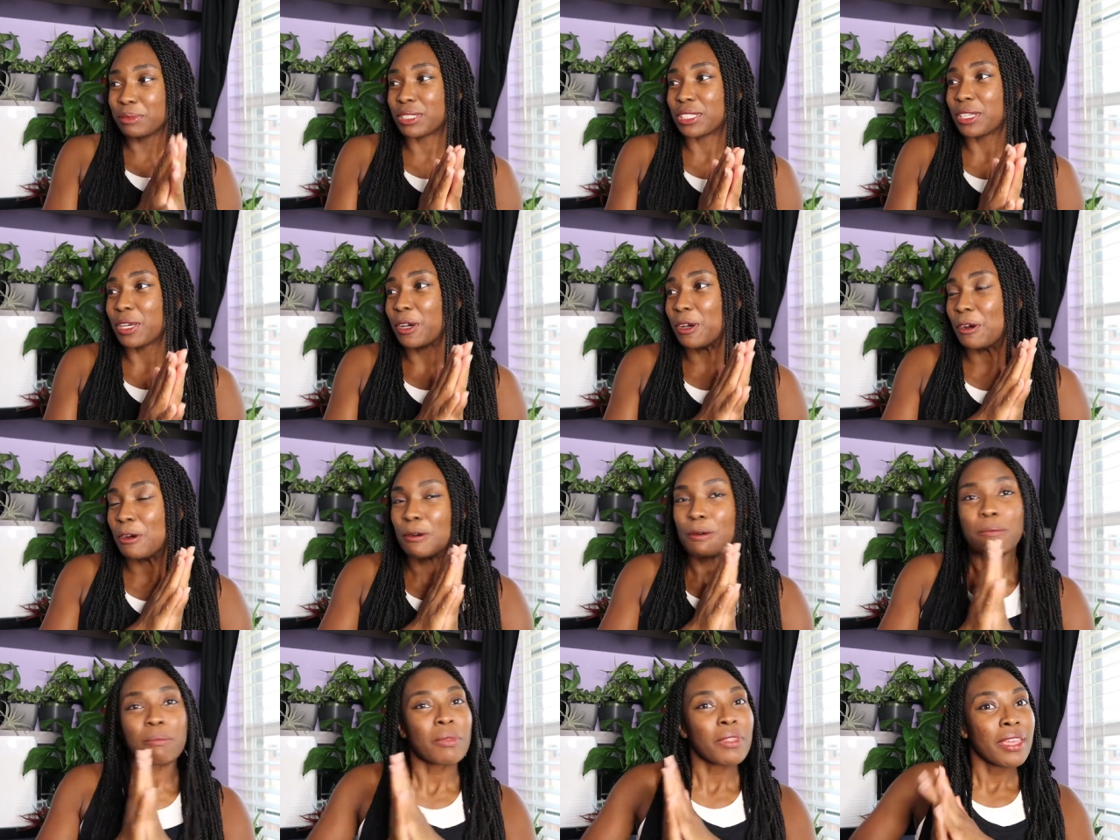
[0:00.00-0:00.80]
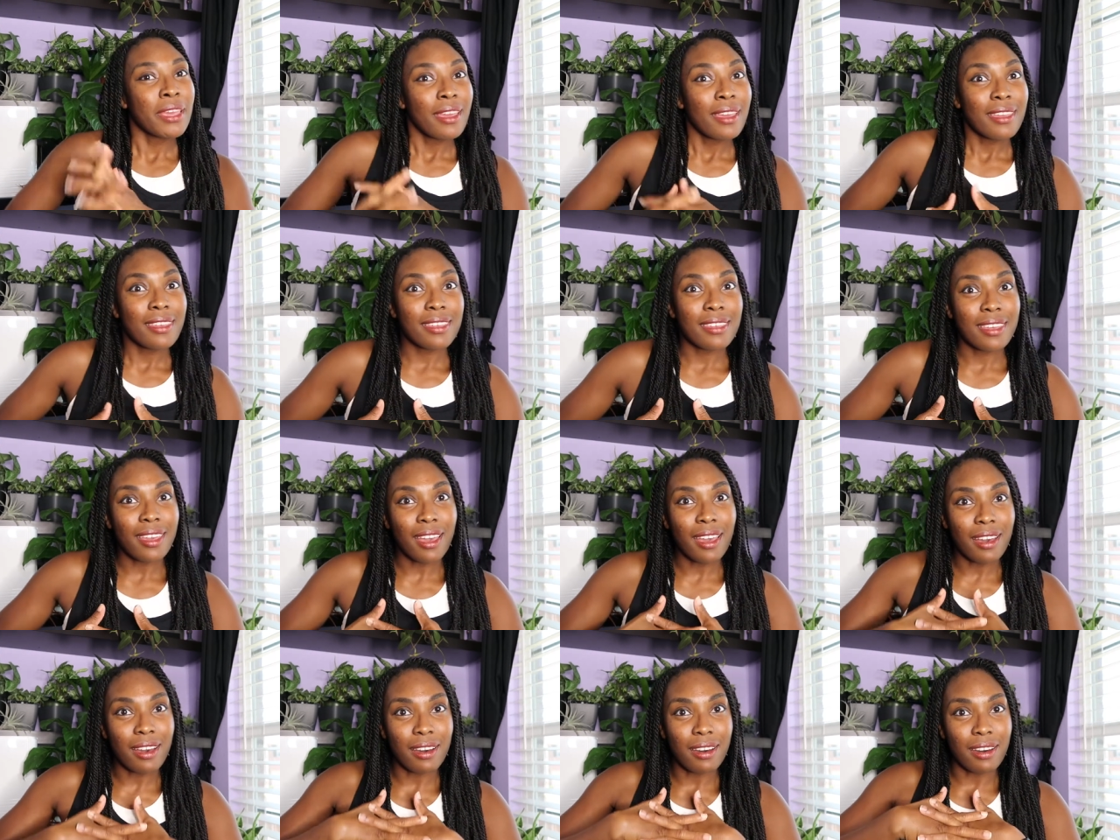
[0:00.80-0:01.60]
So
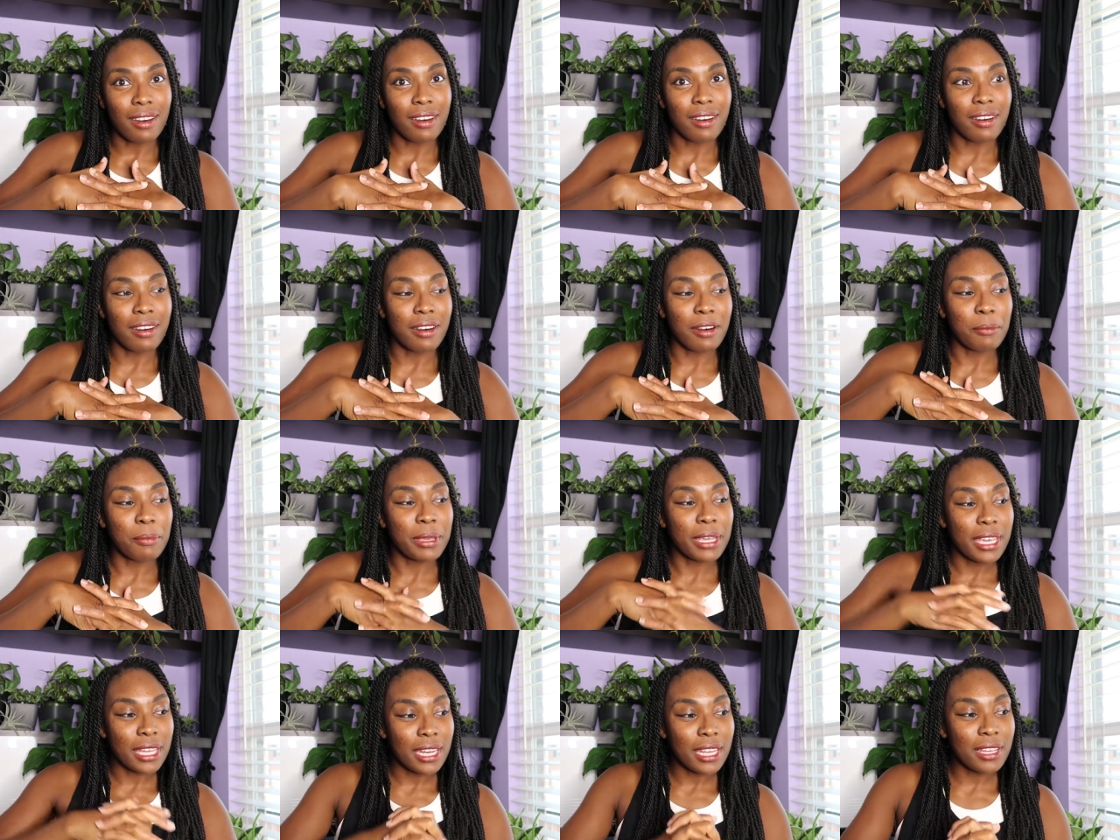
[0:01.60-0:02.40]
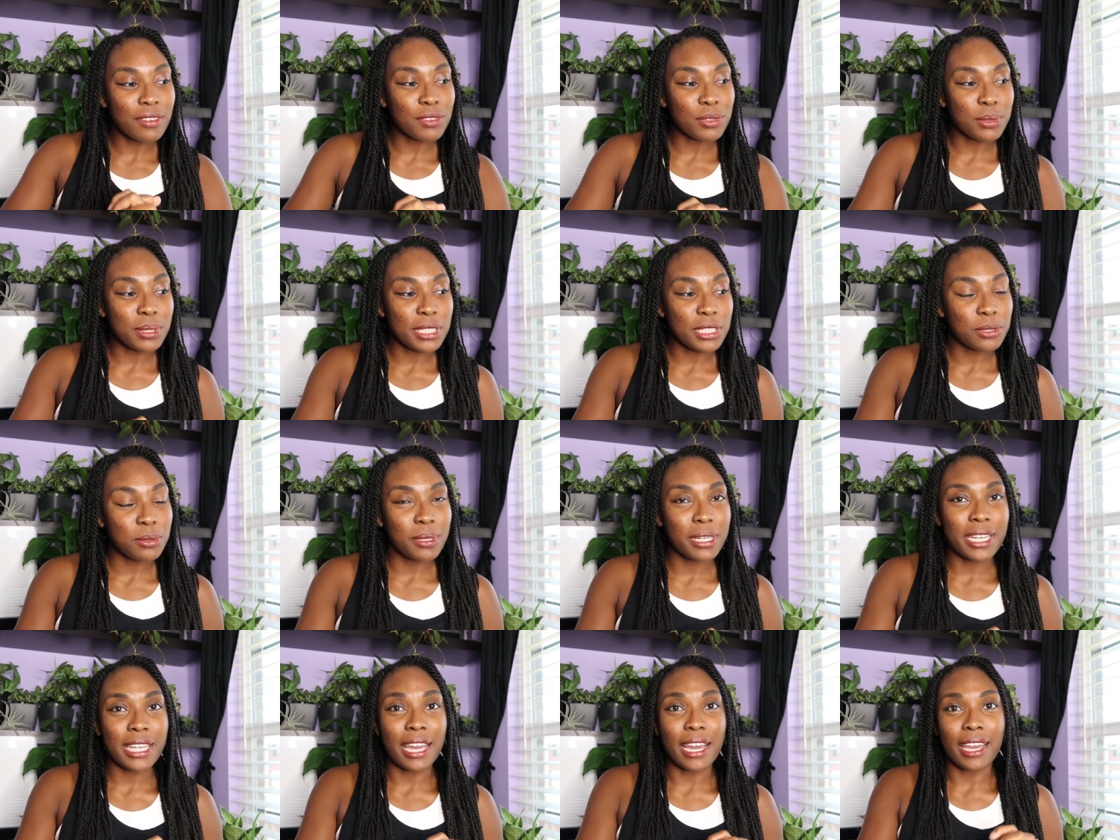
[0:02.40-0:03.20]
yeah, beginning of
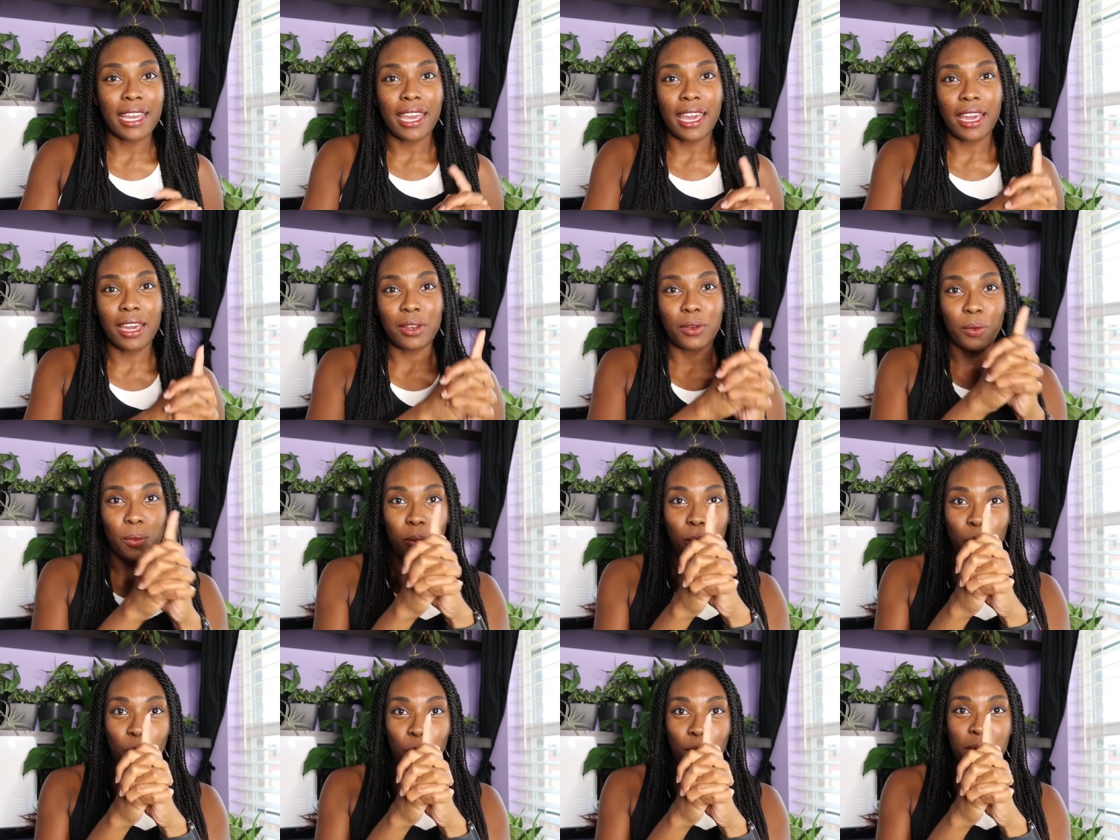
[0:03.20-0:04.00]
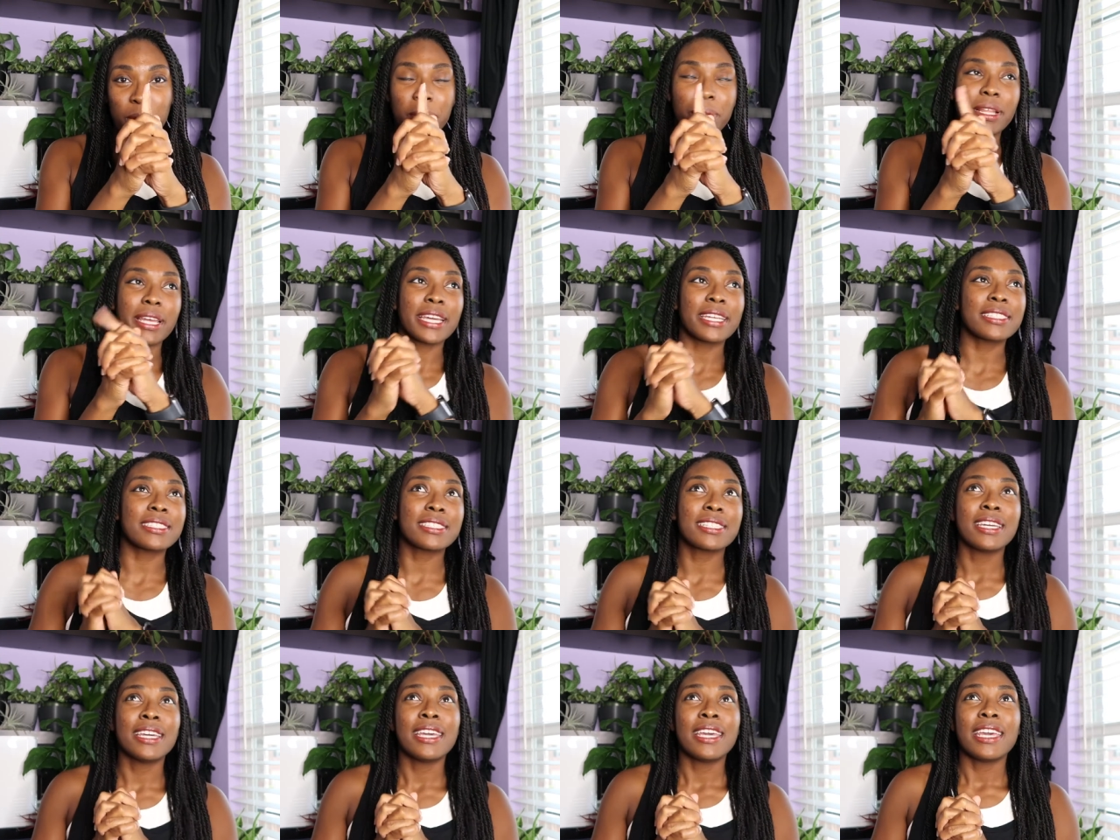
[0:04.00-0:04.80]
2020 I had one plant.